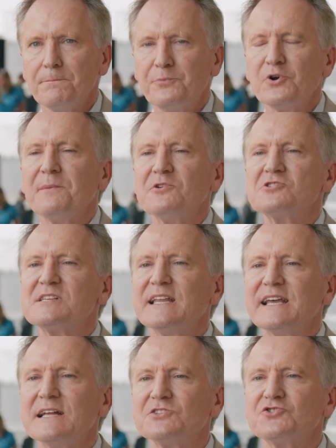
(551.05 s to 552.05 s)

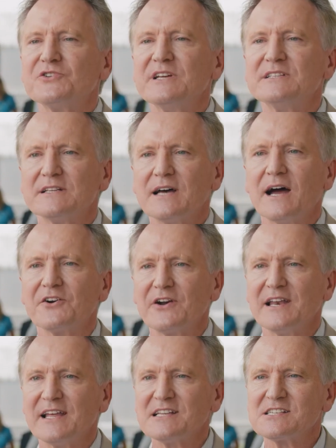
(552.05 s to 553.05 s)
previously untreated
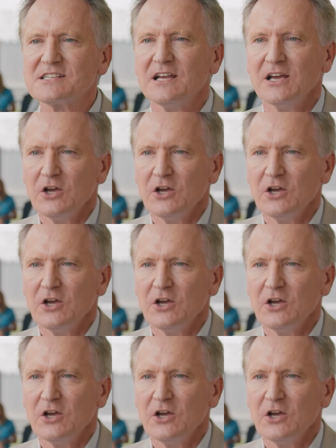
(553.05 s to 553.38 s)
RLS